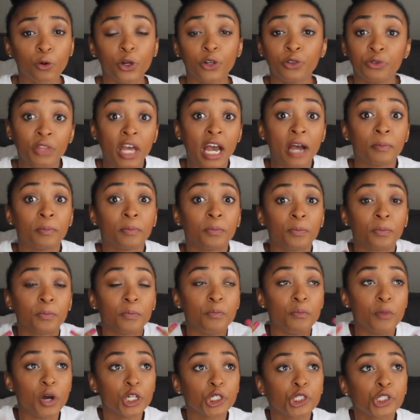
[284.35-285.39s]
or that
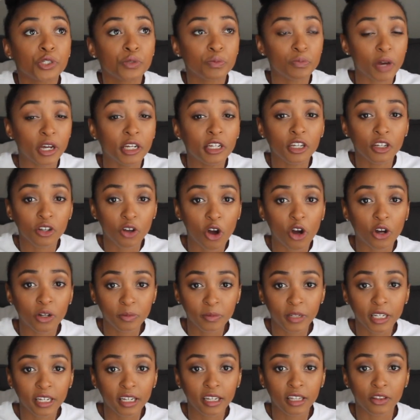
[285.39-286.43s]
much money
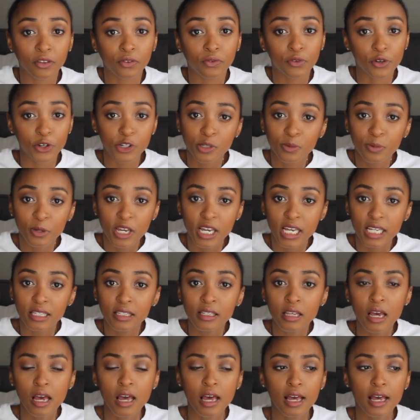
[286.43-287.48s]
on me in the first place.